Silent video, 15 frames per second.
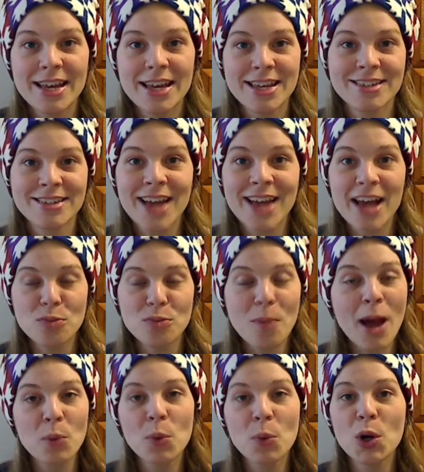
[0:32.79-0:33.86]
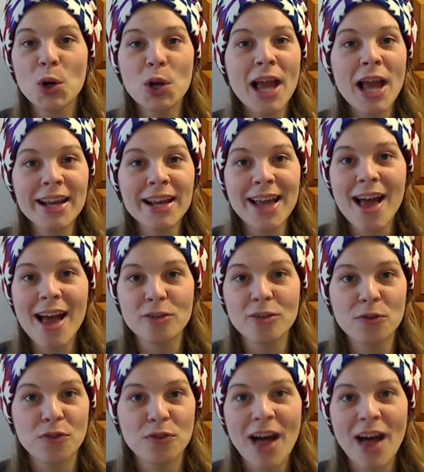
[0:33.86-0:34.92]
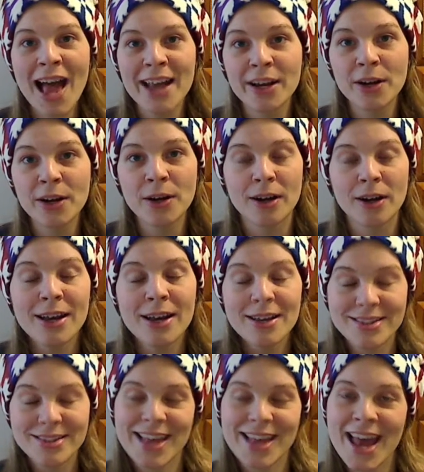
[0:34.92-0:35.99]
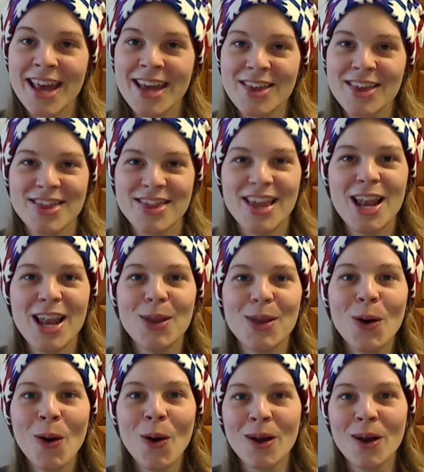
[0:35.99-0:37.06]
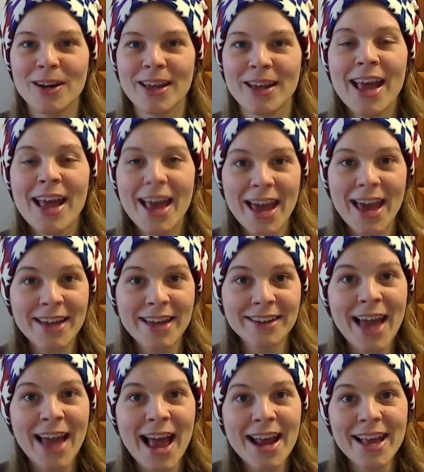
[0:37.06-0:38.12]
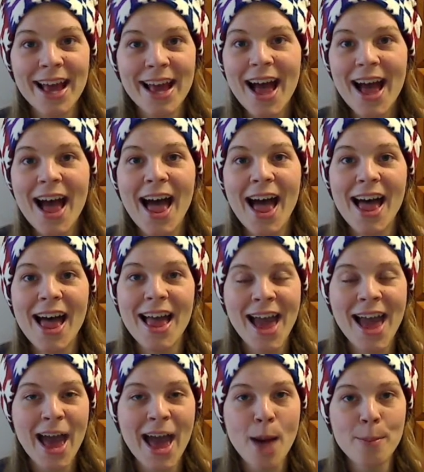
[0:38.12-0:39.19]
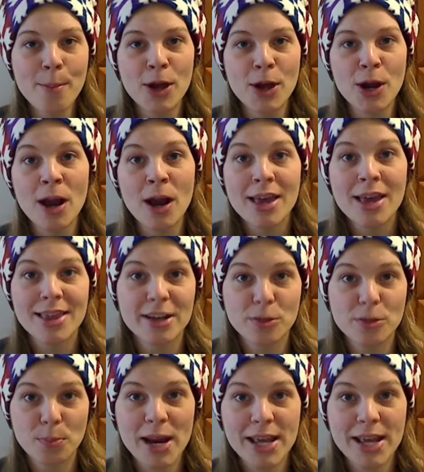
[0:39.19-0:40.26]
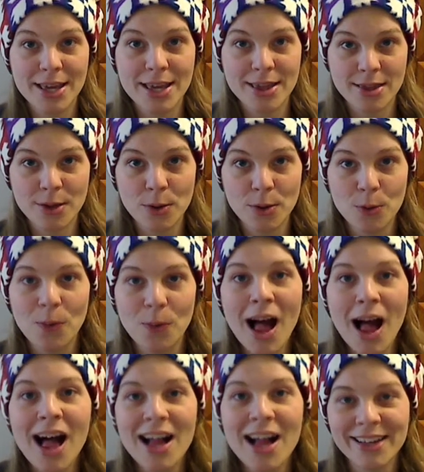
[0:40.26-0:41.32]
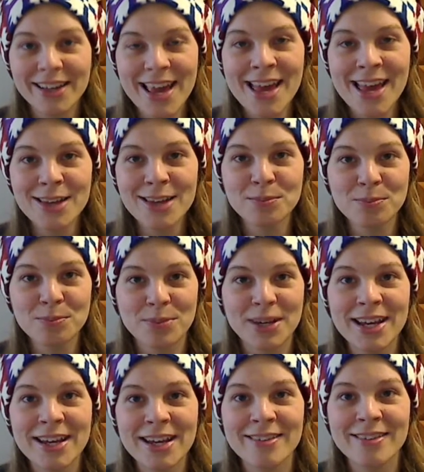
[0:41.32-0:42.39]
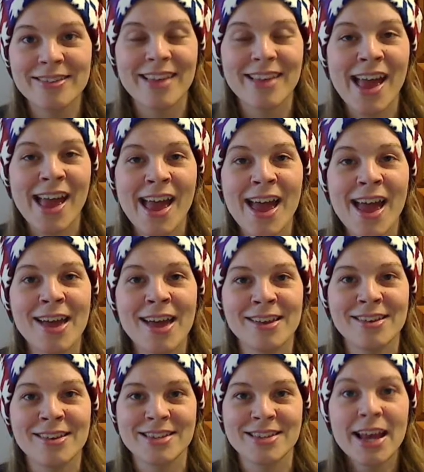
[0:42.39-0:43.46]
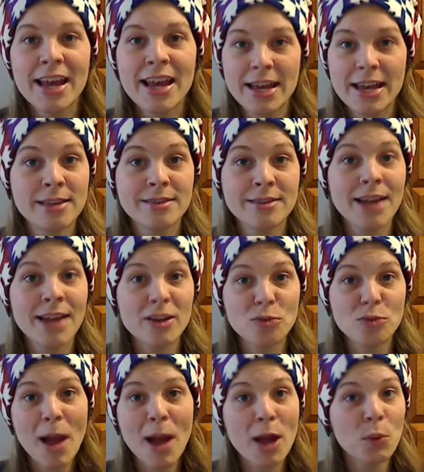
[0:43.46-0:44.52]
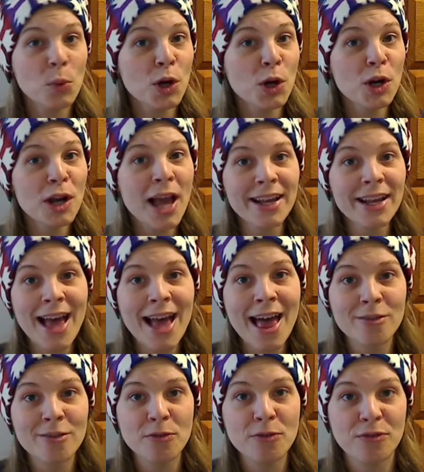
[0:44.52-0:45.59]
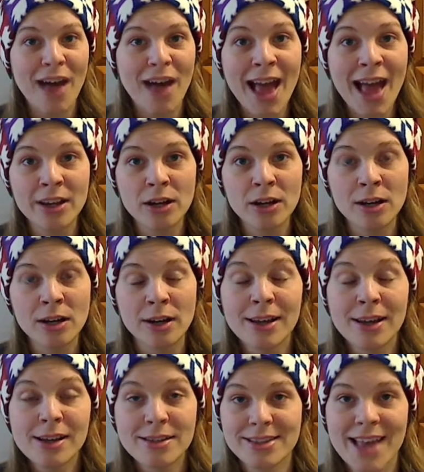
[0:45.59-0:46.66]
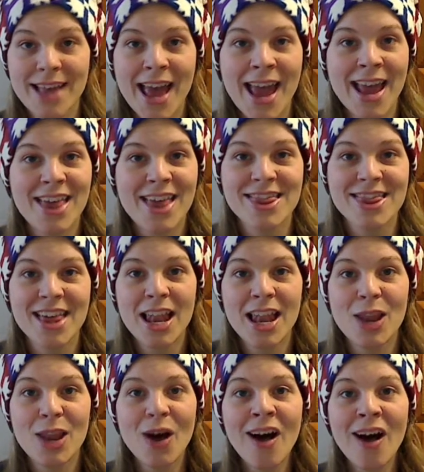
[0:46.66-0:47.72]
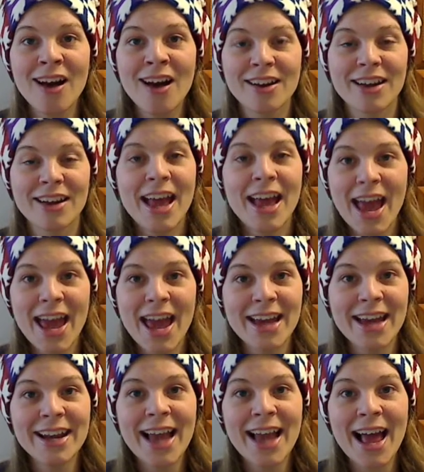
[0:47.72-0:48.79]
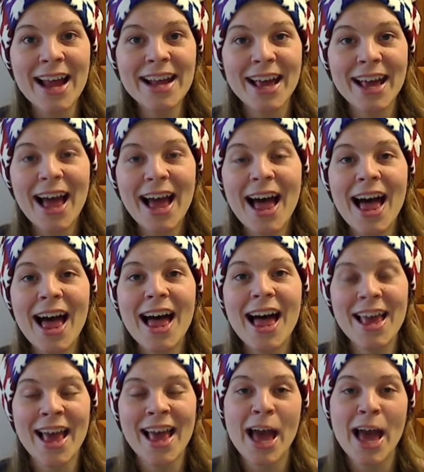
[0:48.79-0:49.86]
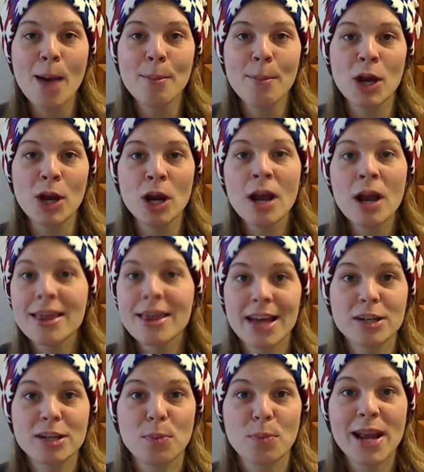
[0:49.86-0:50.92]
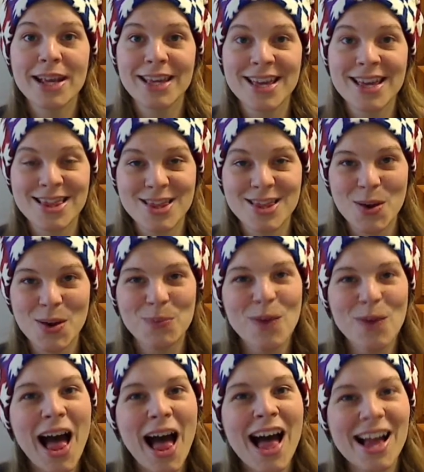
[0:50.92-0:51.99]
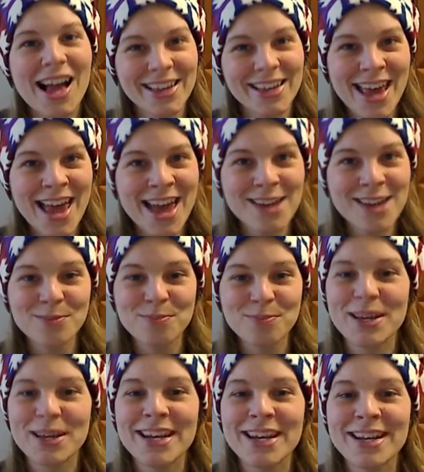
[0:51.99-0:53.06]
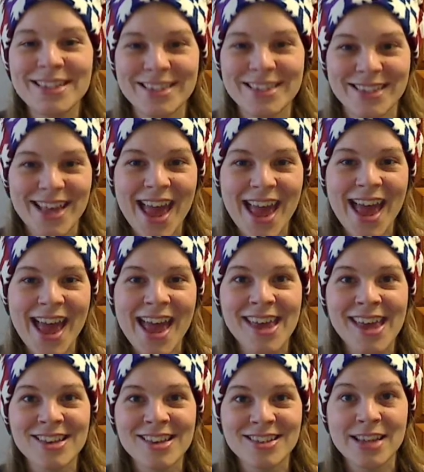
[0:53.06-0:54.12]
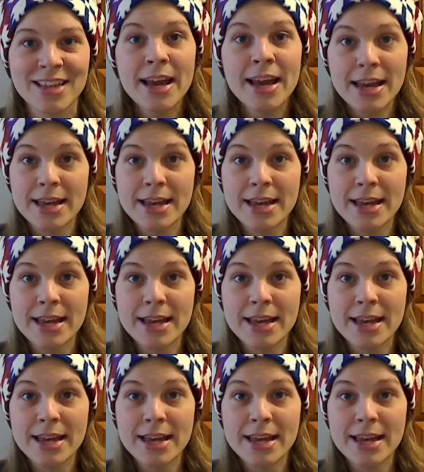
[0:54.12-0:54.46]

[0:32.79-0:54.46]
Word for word: Is not my word like as a fire, saith the Lord, and like a hammer that breaketh the rock in pieces. Is not my word like as a fire, saith the Lord, and like a hammer that breaketh the rock in pieces.